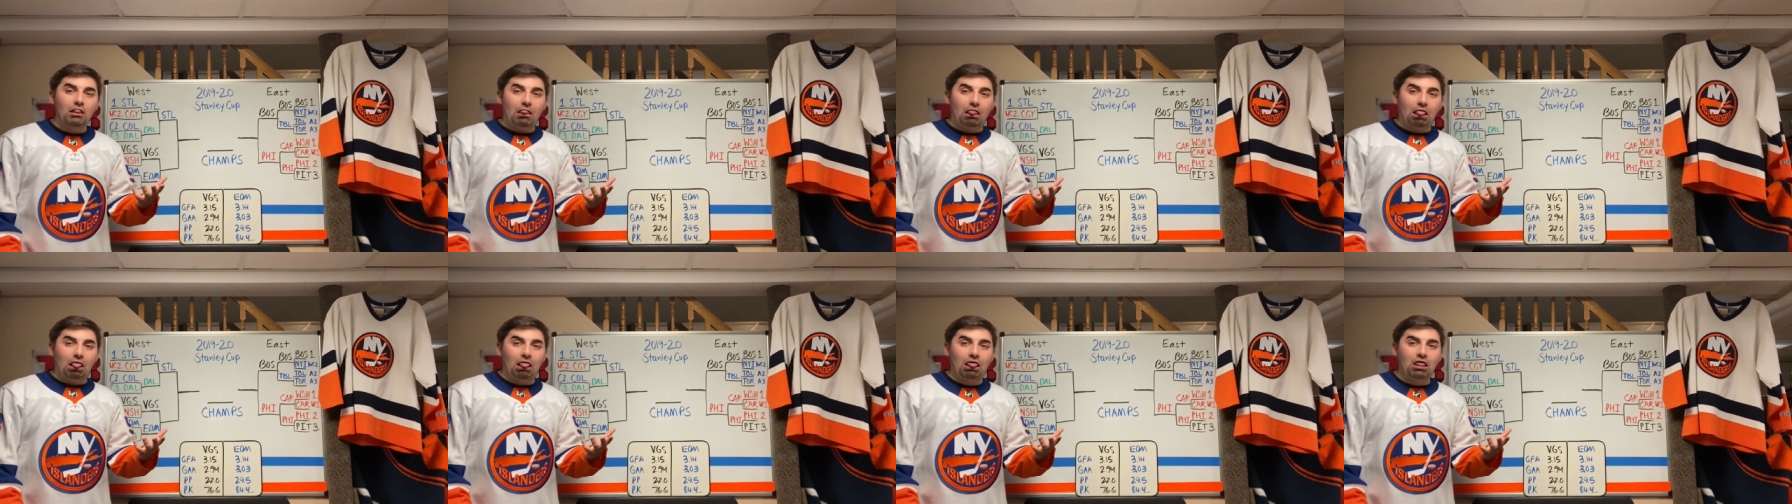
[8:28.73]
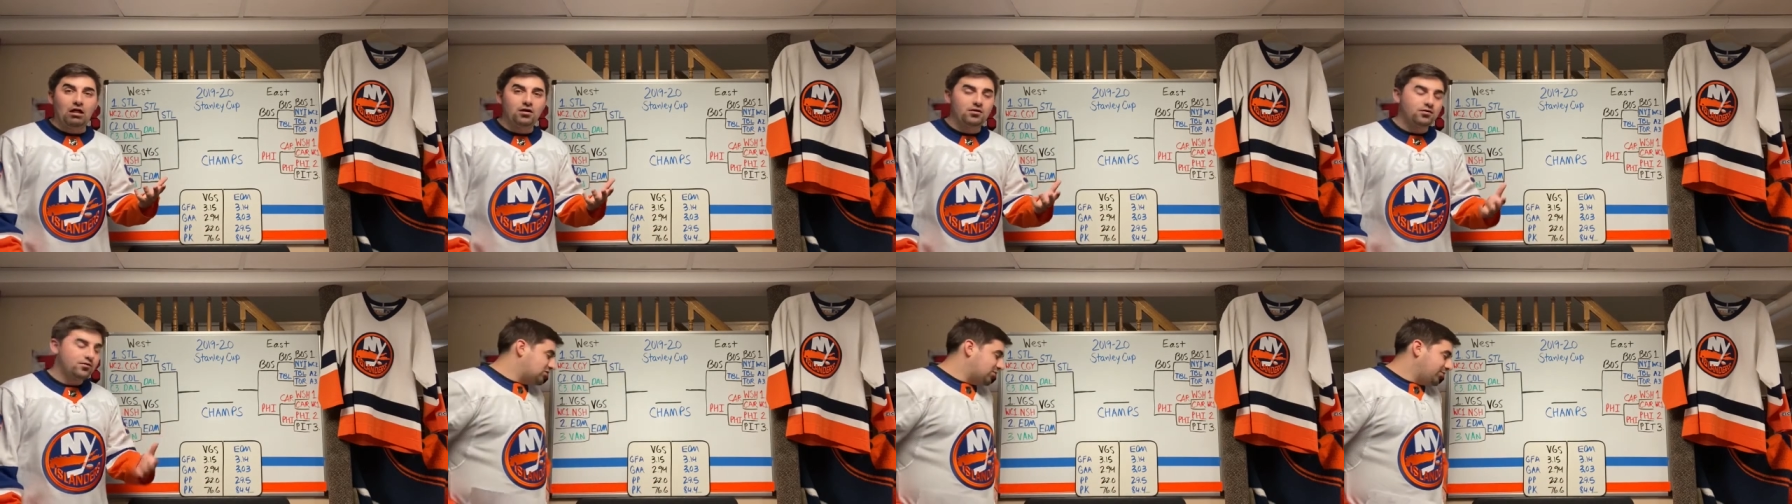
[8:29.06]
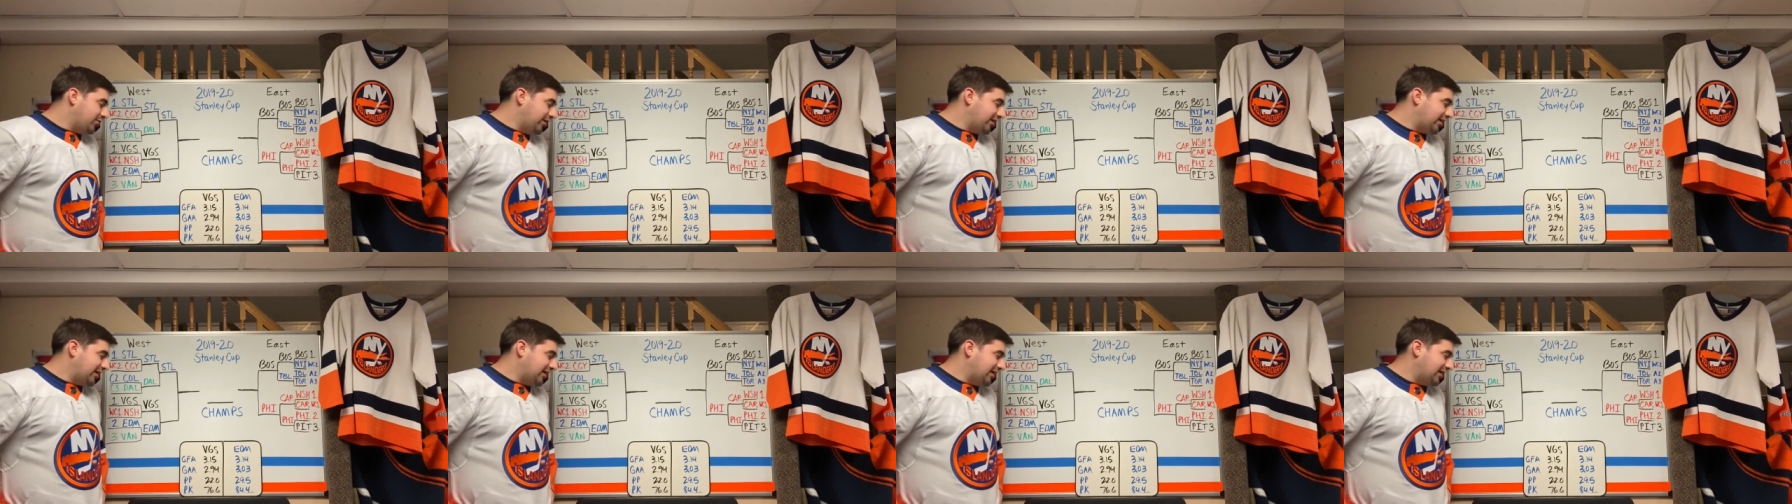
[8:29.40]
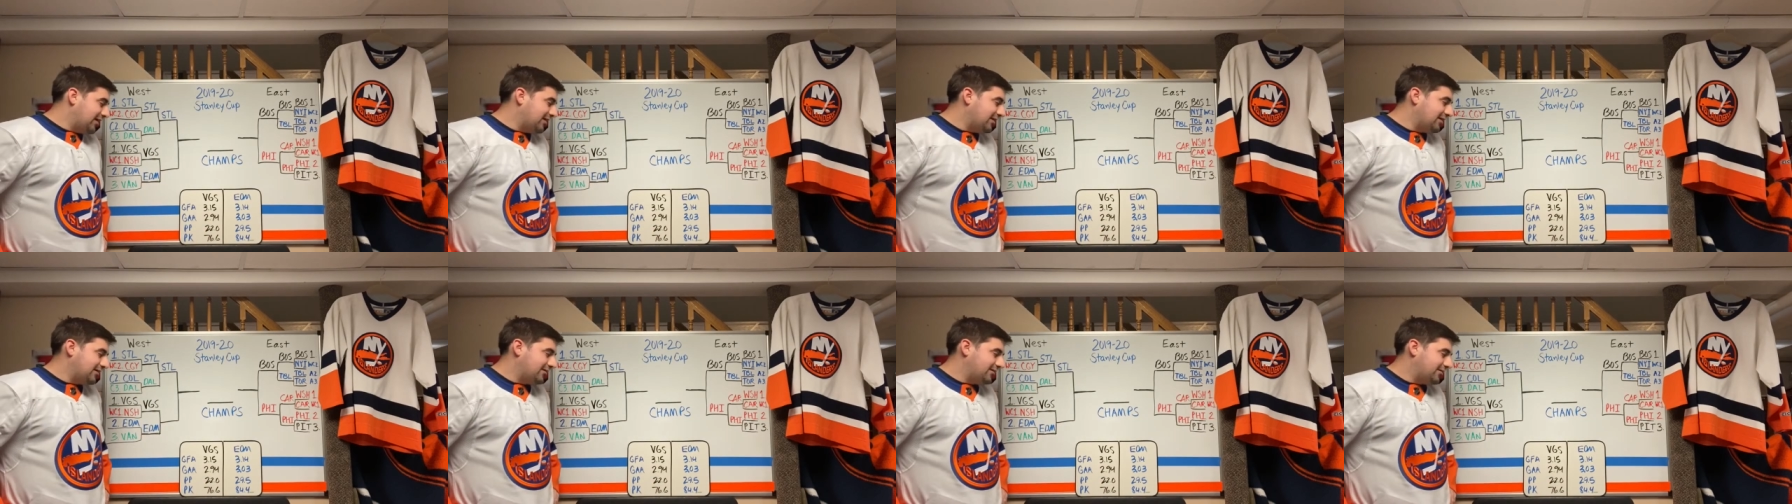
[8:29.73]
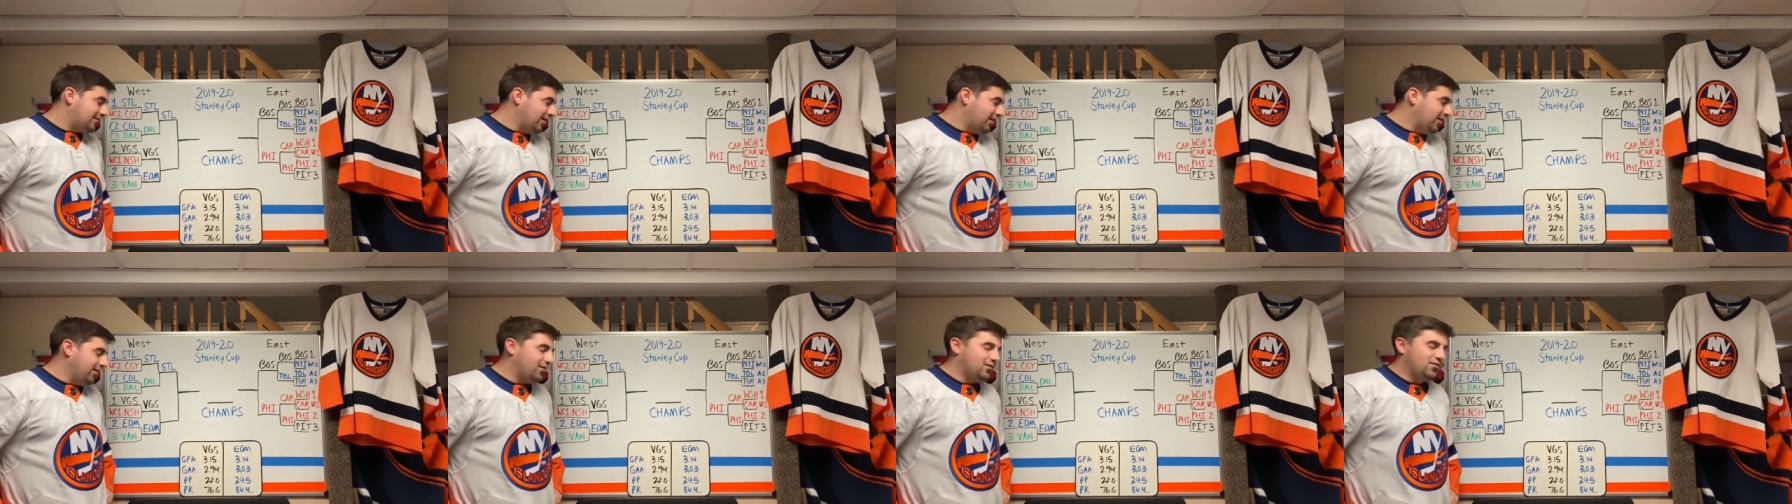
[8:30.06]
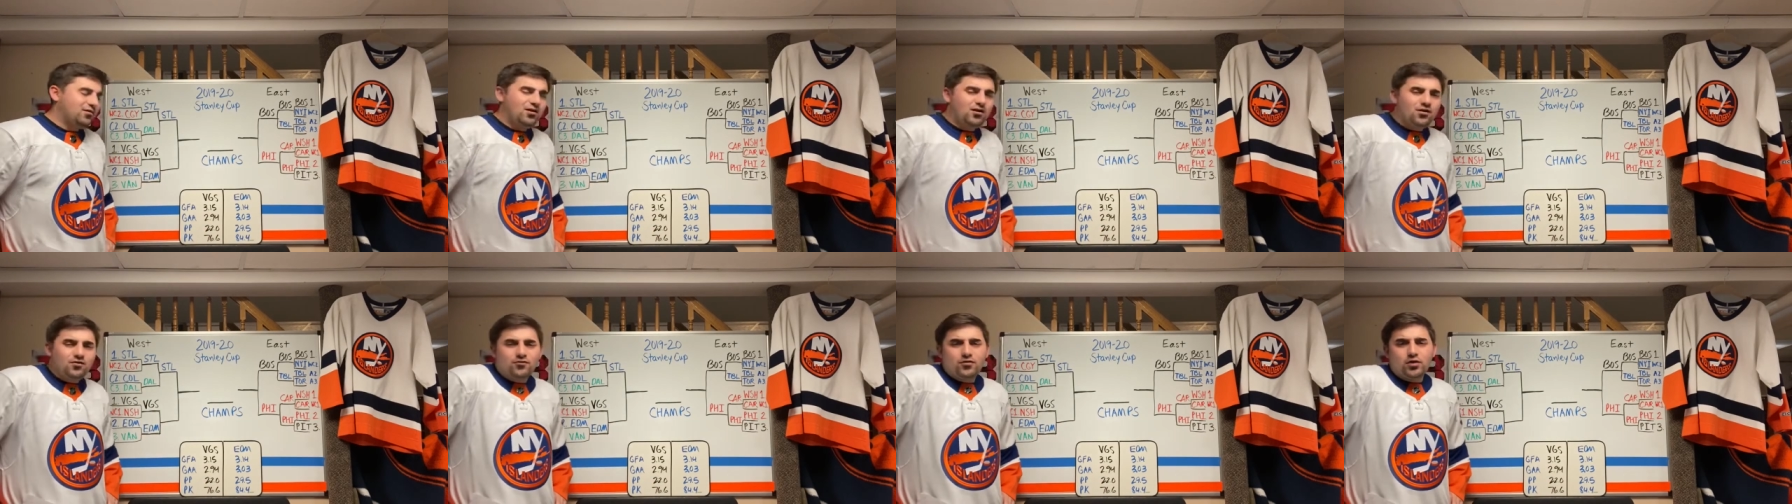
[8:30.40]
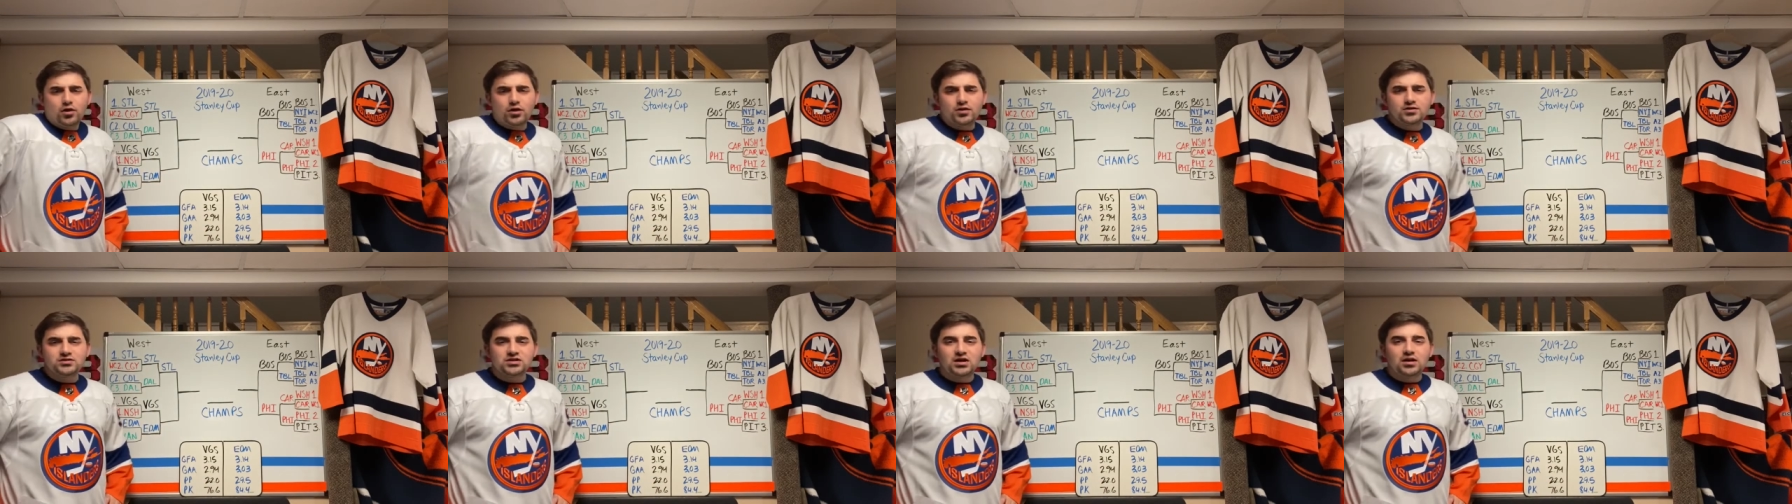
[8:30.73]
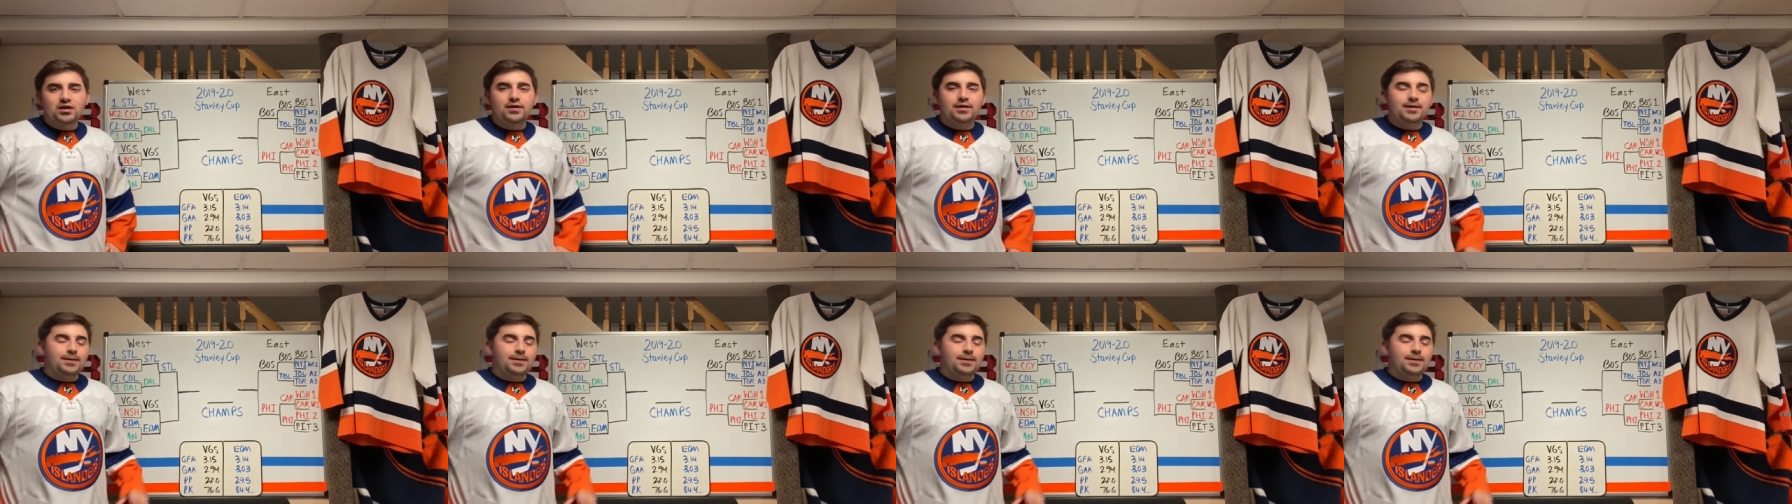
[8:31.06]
Uh, so I'm like, yeah, yeah, Vegas.